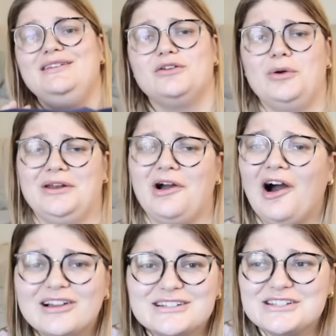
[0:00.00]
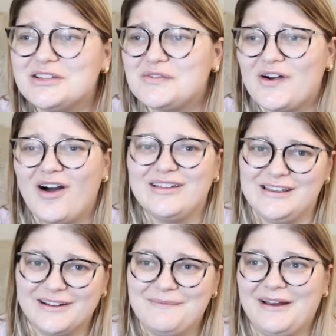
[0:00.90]
is going to college in the fall
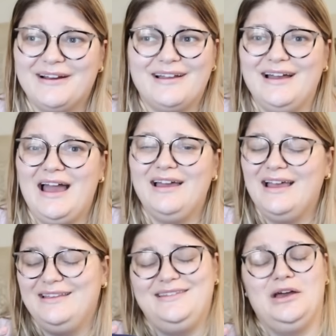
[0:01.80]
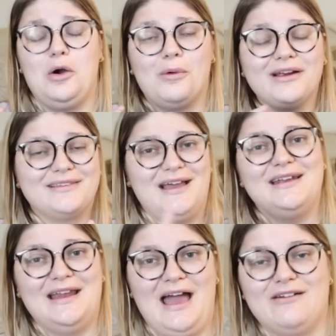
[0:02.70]
here in America. And so we're
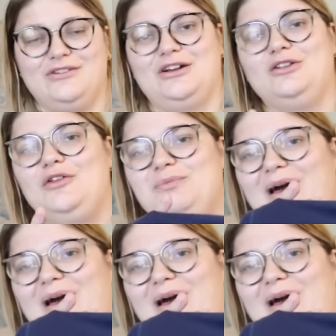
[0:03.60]
excited to have her close